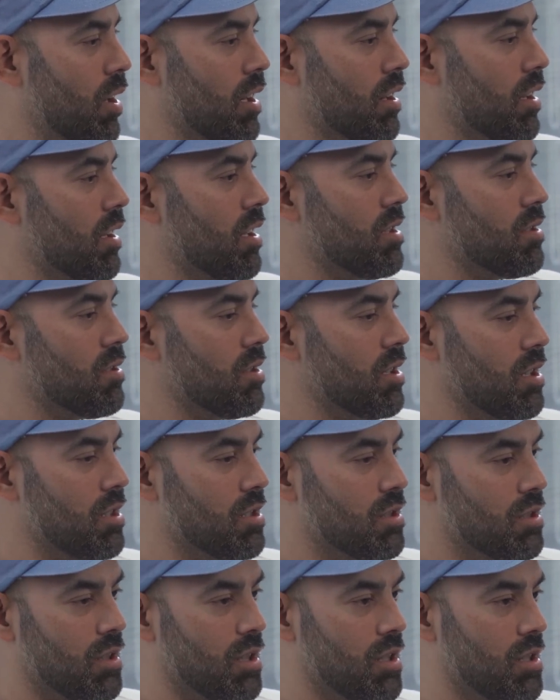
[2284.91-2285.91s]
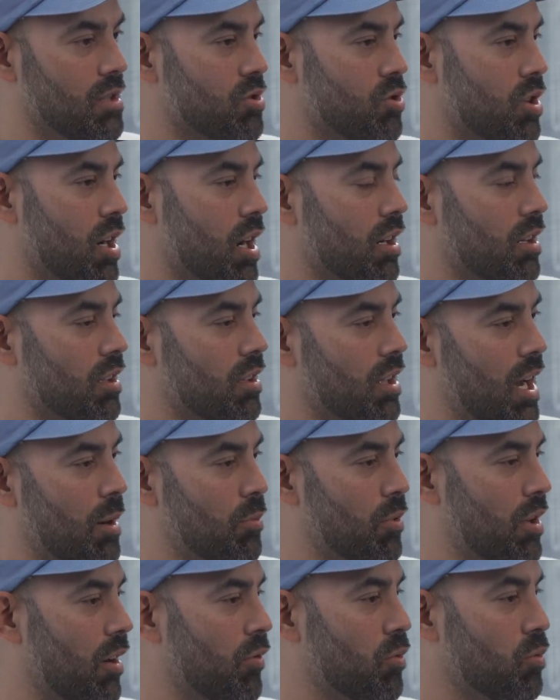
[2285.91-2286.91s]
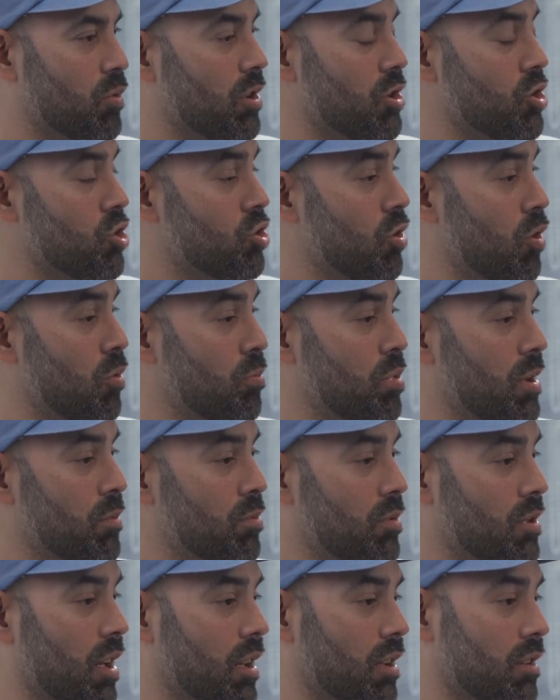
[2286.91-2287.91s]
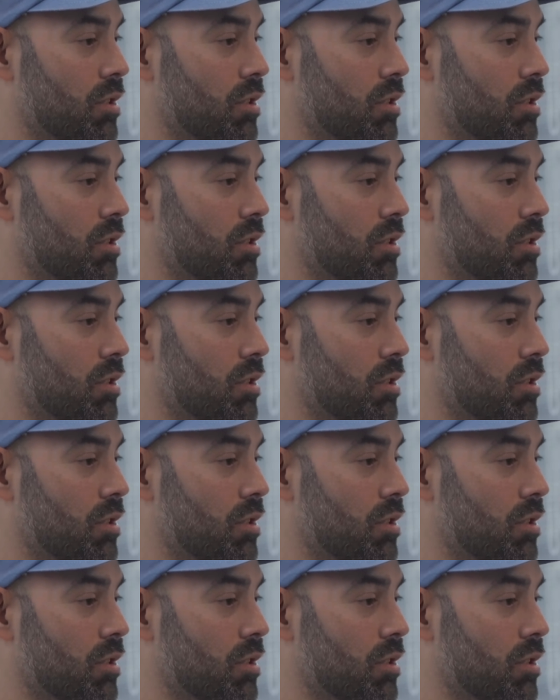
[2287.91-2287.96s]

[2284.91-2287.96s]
Like he's he's he's trying to collab with everyone to show people like,